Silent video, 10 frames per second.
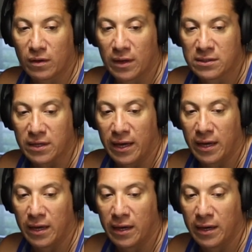it's
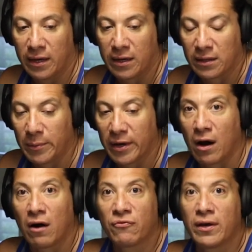a Colombian
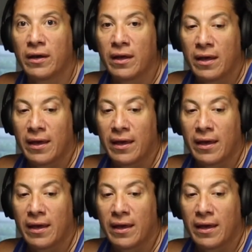coffee,